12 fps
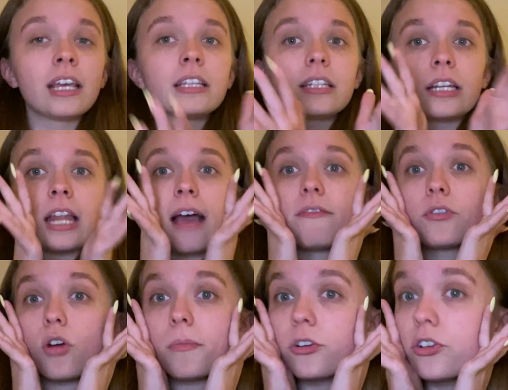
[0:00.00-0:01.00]
didn't have a
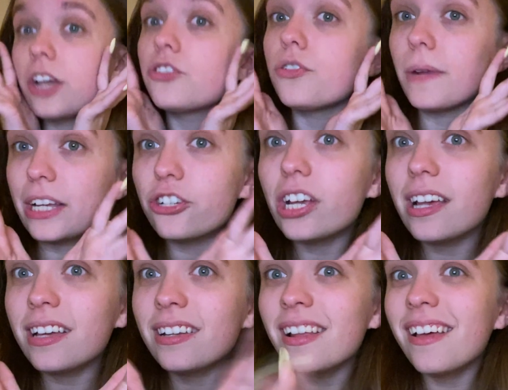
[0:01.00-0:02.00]
normal
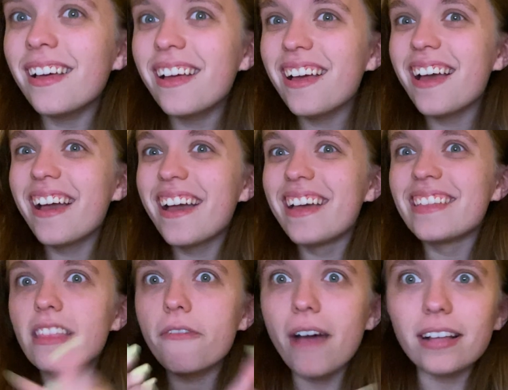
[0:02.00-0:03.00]
graduation.
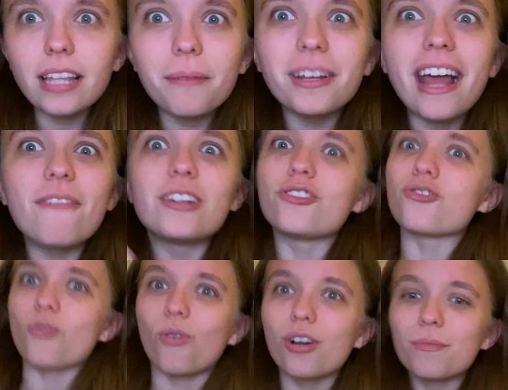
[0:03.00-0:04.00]
The fact that I'm gonna have a
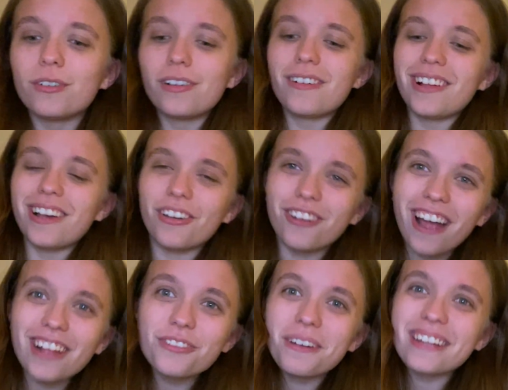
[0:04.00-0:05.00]
normal
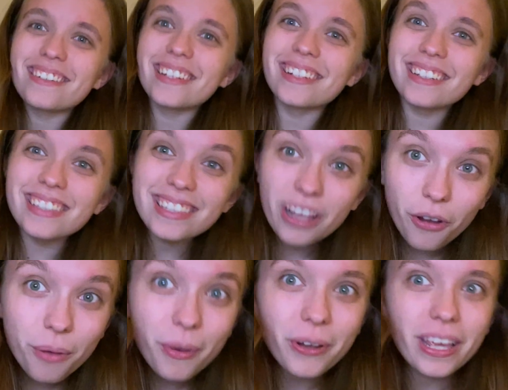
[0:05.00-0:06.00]
graduation
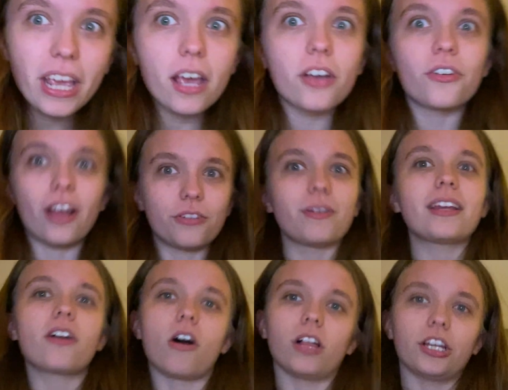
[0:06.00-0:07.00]
ceremony graduating
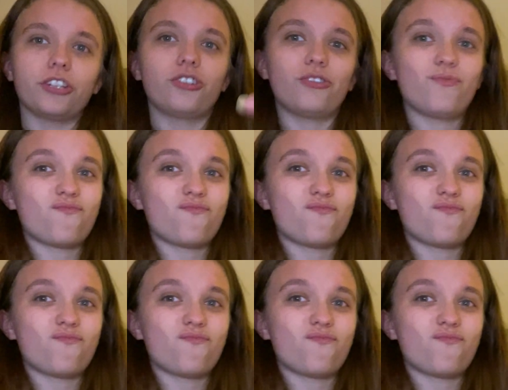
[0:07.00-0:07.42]
college,